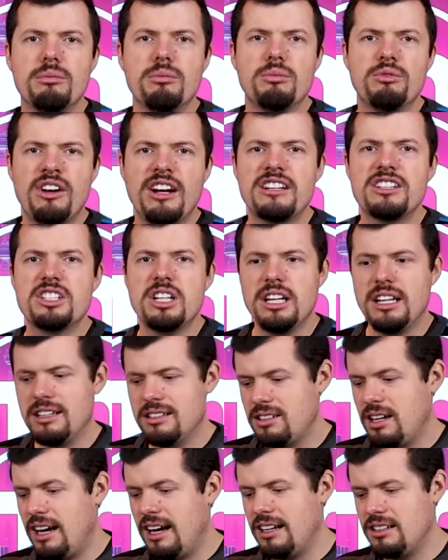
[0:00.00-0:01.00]
functioning
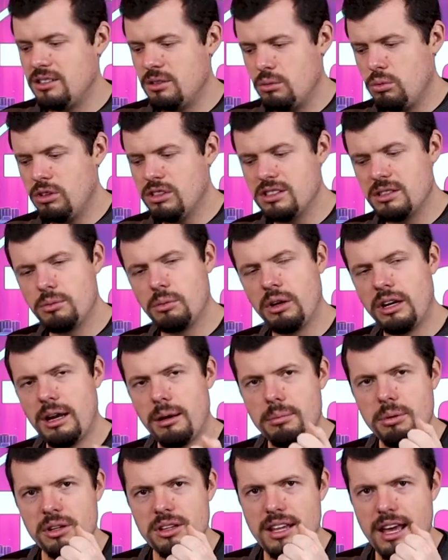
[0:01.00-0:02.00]
as high as it was when I
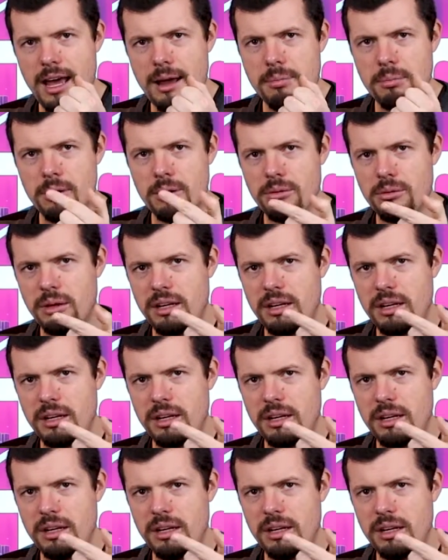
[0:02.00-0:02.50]
put the app on.